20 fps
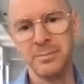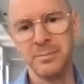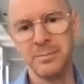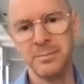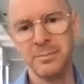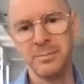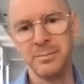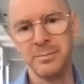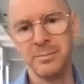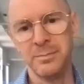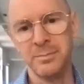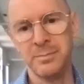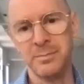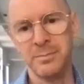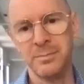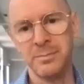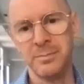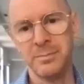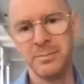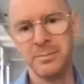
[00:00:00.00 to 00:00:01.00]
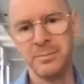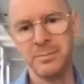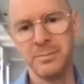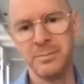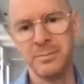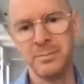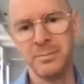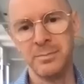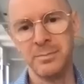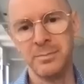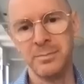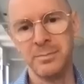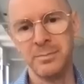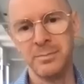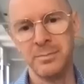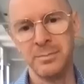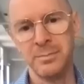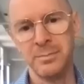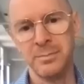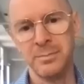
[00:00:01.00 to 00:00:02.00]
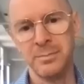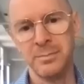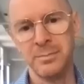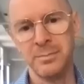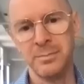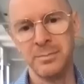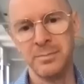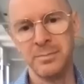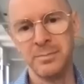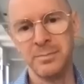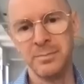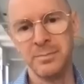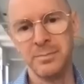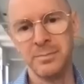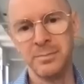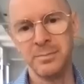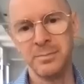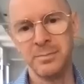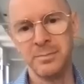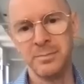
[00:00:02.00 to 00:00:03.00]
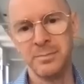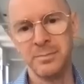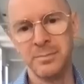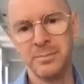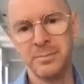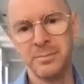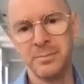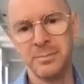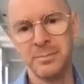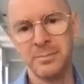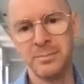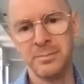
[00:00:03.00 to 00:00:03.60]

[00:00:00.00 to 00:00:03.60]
The person shown says nothing.